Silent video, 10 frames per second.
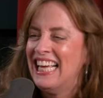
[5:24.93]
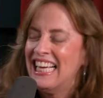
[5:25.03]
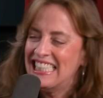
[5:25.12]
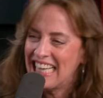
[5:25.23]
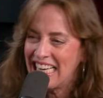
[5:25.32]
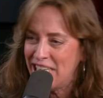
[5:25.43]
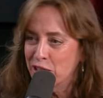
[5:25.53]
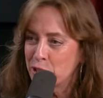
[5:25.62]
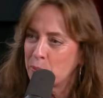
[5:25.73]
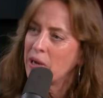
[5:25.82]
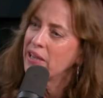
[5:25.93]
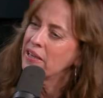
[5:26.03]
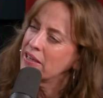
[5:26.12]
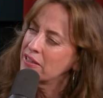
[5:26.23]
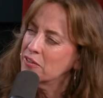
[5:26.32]
Is that hairspray spray
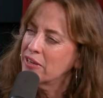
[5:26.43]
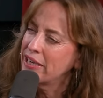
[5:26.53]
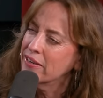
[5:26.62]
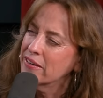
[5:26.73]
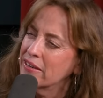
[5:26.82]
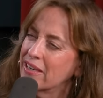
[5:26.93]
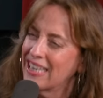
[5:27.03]
in your hair?